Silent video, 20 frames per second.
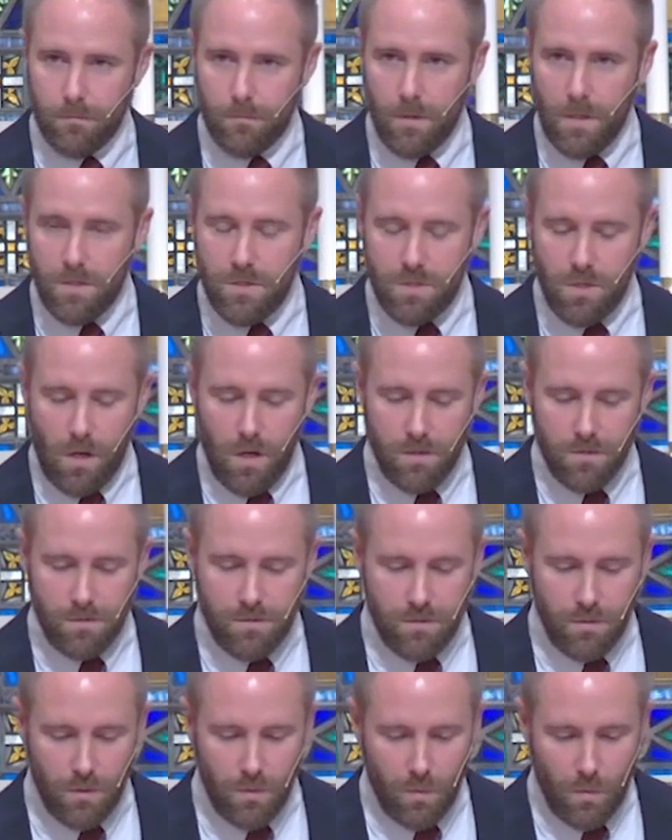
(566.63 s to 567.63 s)
In John
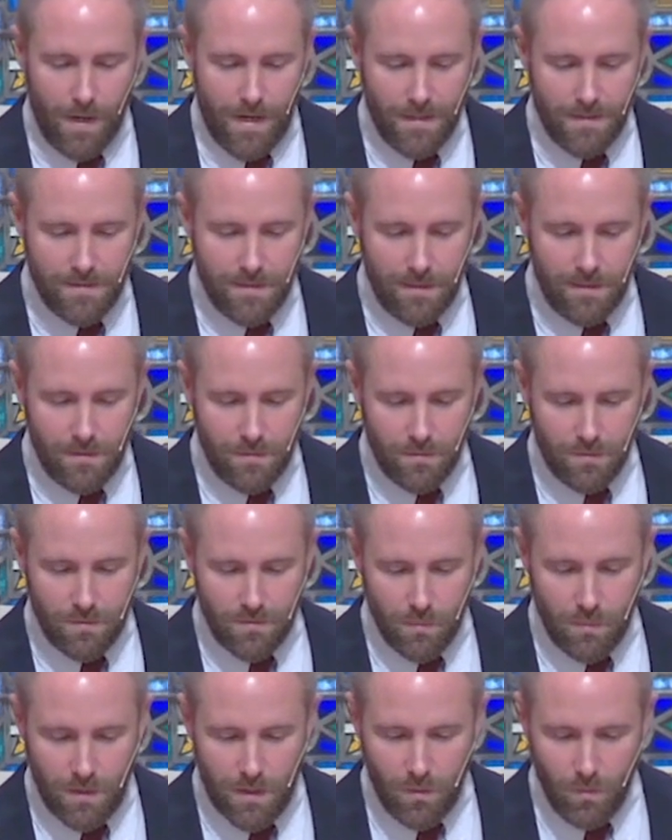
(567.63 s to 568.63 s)
2 18 through
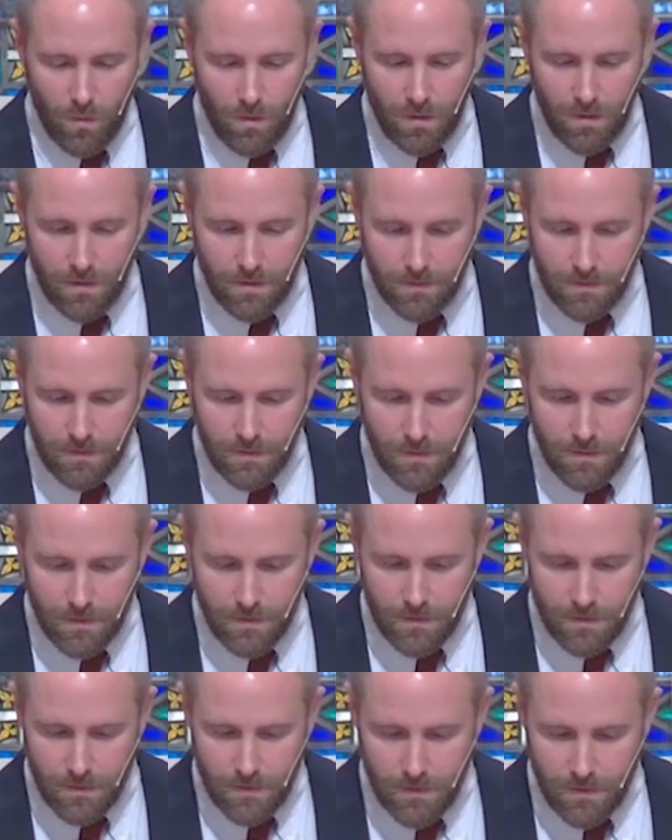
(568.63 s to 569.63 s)
21,
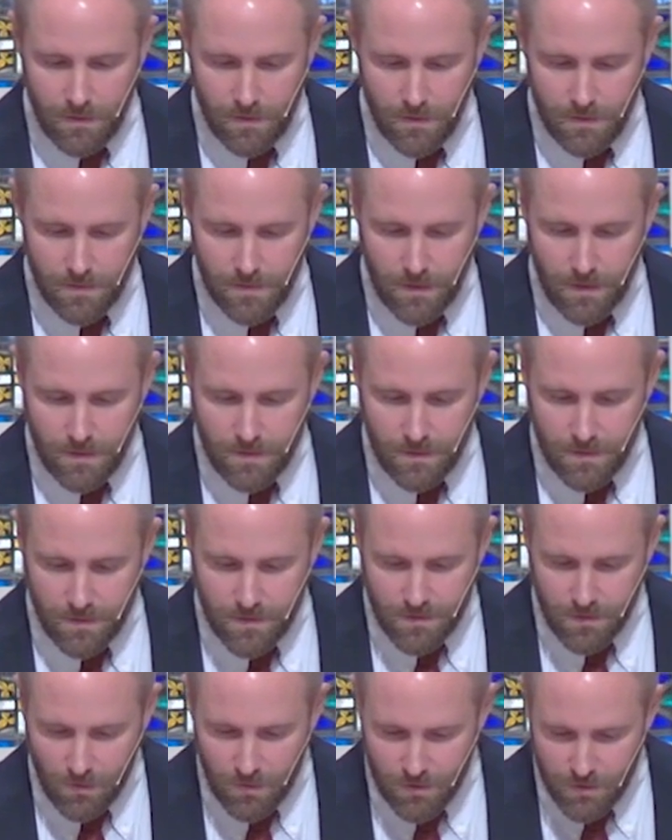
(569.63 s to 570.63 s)
says this
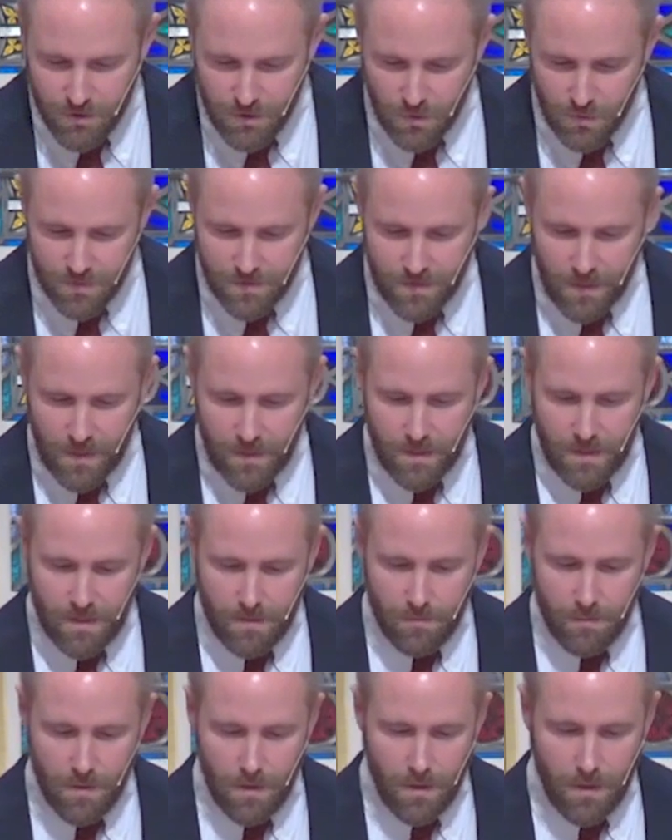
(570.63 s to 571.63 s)
So the Jews said to
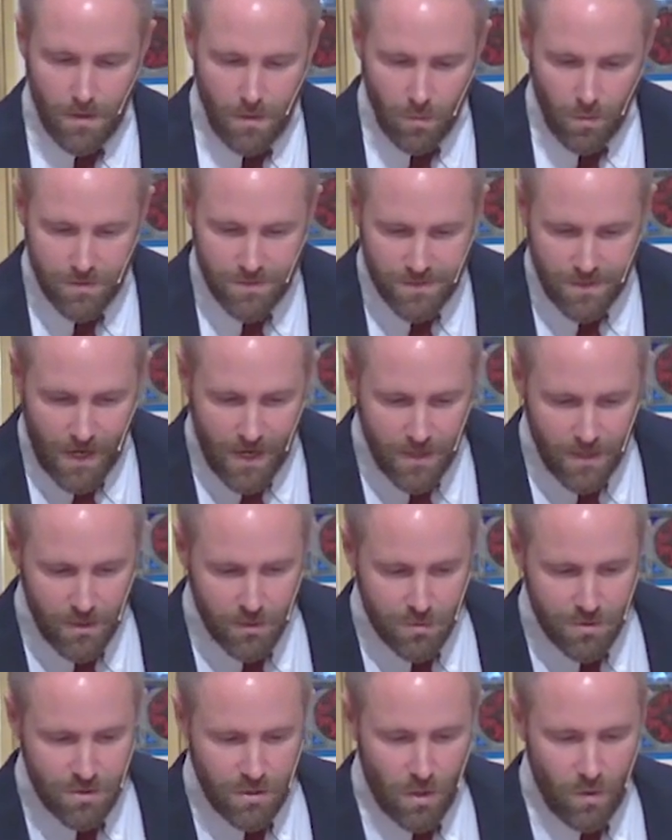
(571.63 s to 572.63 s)
him, What sign do you
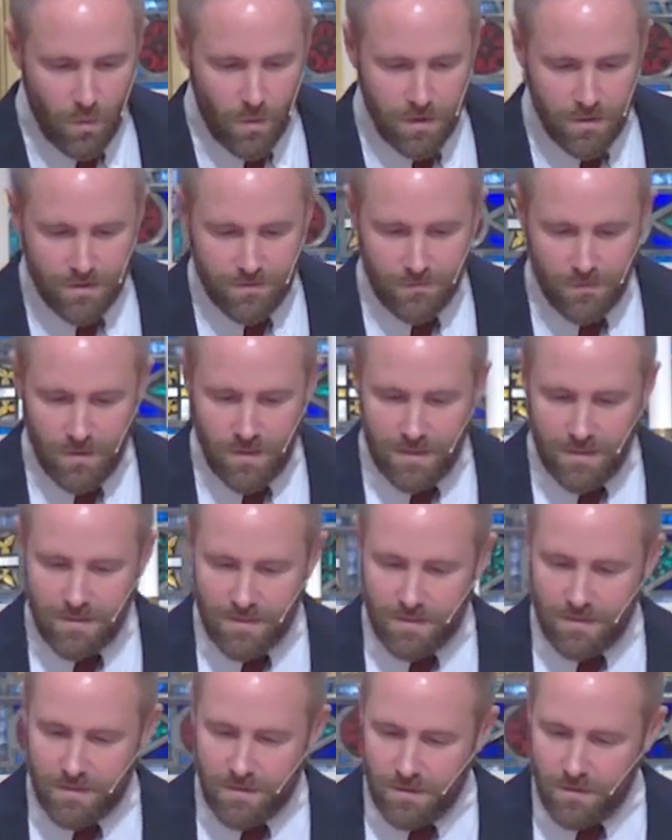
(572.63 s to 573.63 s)
show us for, these,
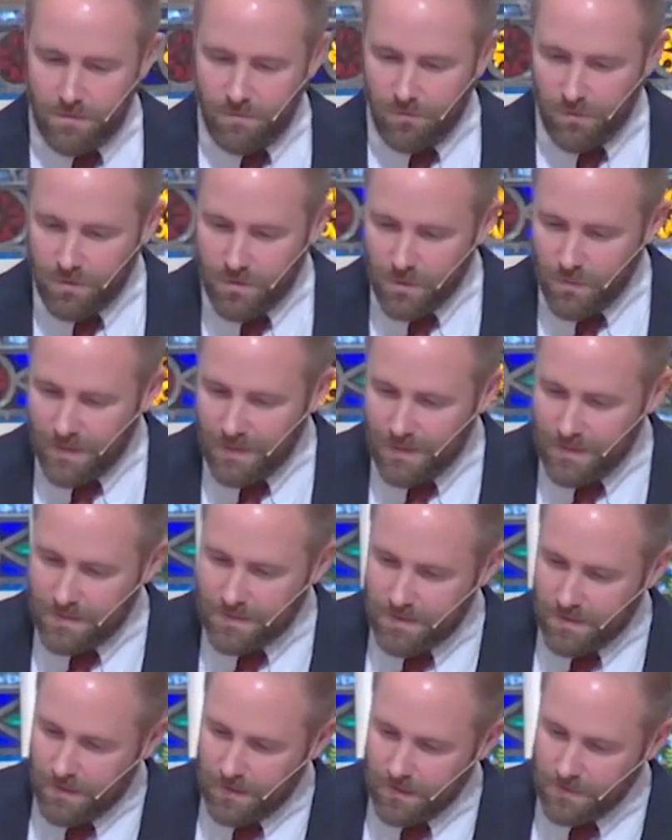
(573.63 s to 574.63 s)
for doing these
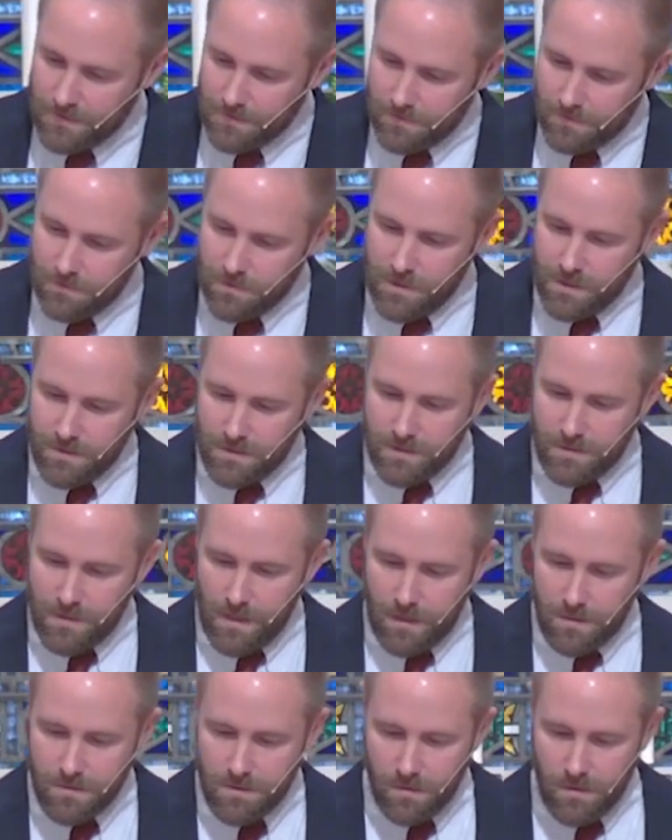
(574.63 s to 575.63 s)
things? Jesus
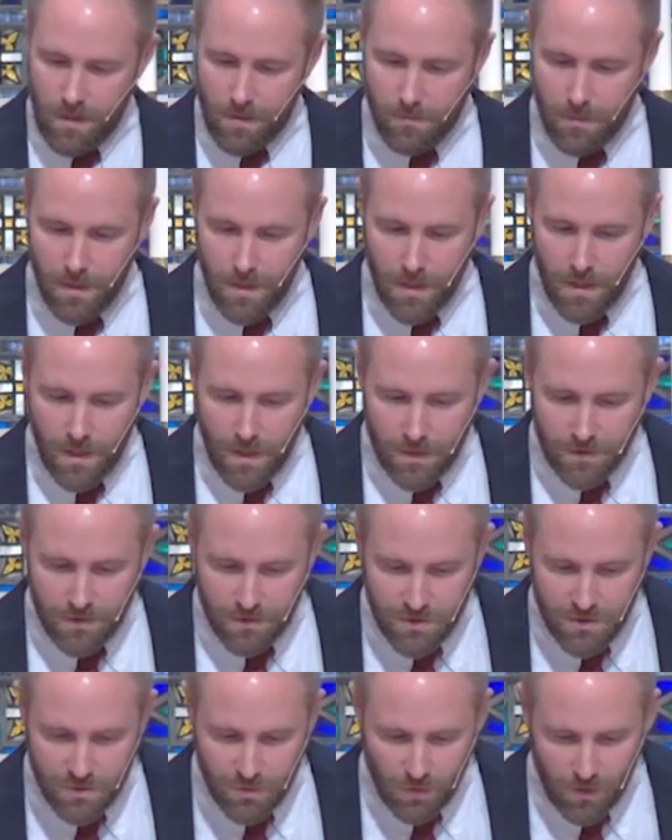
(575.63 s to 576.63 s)
answered them,
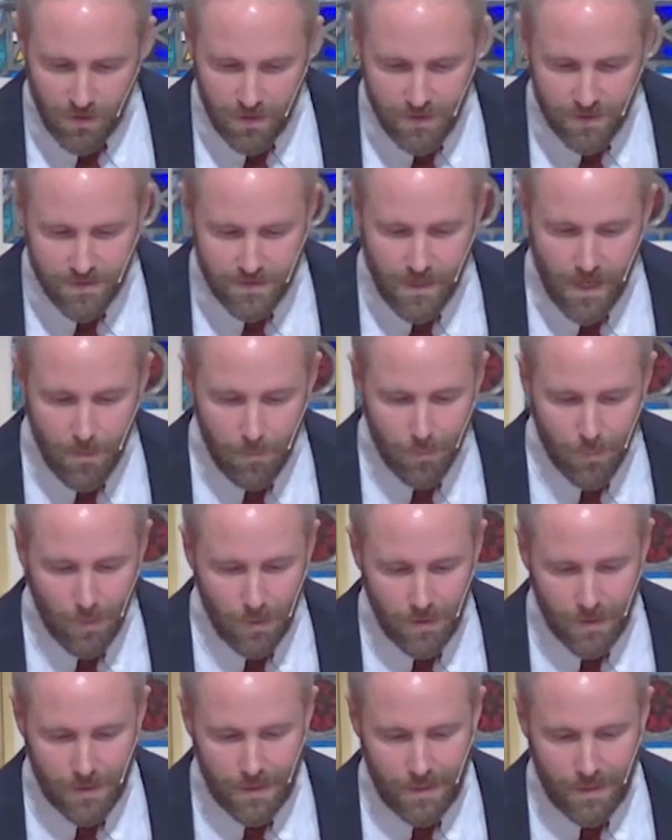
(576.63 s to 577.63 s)
Destroy this temple,
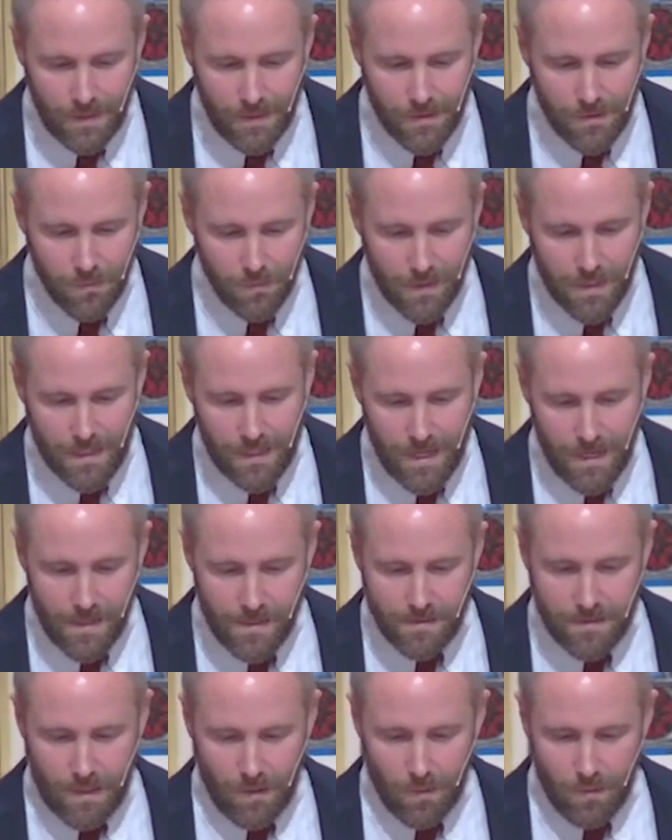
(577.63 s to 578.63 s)
and in three
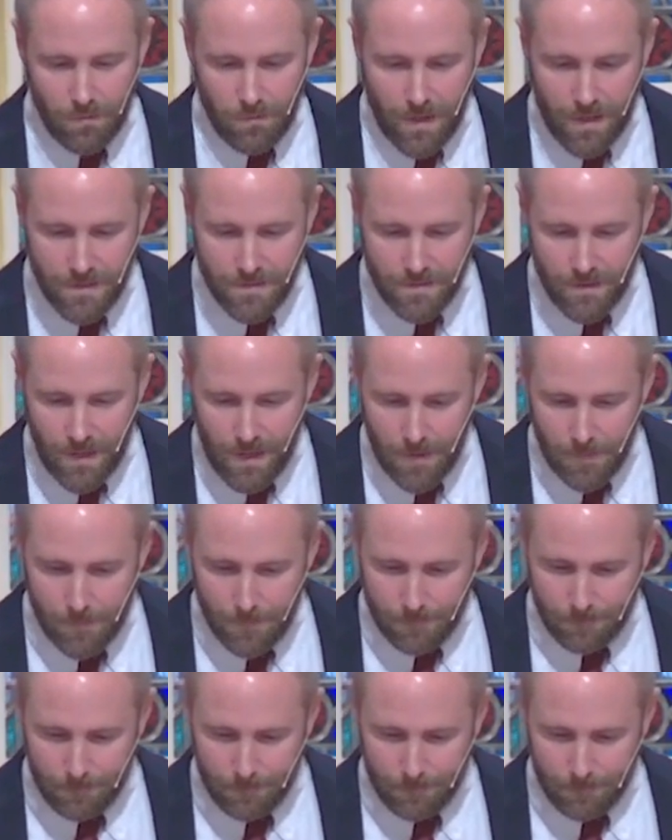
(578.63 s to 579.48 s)
days I will raise it up.